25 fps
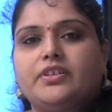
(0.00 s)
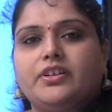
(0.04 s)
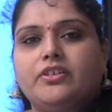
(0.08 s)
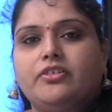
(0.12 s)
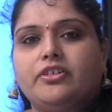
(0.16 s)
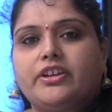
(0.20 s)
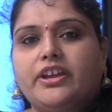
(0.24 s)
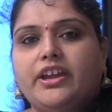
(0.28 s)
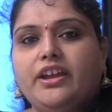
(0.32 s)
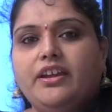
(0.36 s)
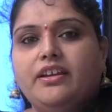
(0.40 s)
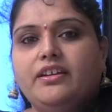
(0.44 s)

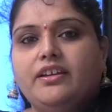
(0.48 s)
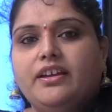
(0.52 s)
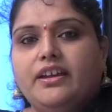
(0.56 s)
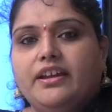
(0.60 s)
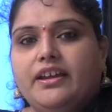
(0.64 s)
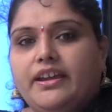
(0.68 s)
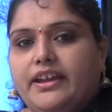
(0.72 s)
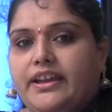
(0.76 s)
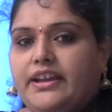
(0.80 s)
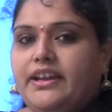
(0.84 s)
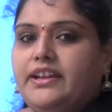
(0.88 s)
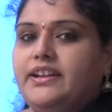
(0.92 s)
Okay,
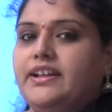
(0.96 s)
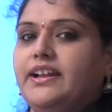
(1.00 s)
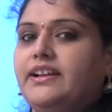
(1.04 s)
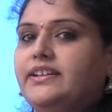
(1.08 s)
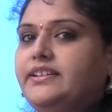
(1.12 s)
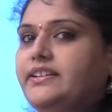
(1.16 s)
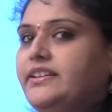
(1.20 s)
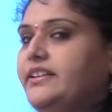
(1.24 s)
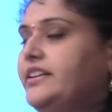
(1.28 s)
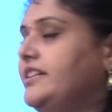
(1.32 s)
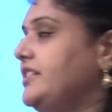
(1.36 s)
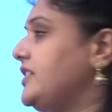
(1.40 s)
again I will
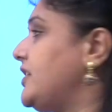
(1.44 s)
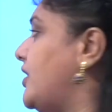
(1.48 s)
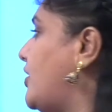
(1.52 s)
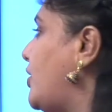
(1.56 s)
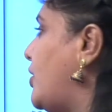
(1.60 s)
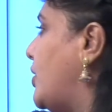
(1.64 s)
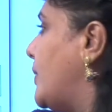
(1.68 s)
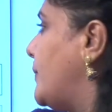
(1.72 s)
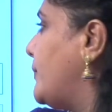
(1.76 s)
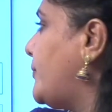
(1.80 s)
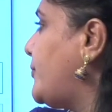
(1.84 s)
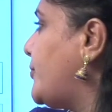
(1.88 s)
delete the
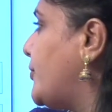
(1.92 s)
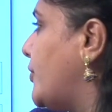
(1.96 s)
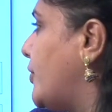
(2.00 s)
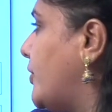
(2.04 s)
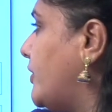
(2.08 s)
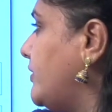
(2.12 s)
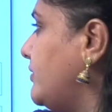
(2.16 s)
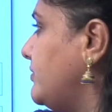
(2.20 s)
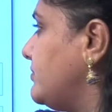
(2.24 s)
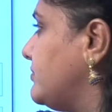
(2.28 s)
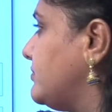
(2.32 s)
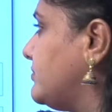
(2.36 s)
home
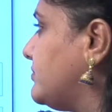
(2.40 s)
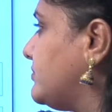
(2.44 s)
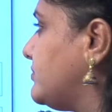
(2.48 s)
phone.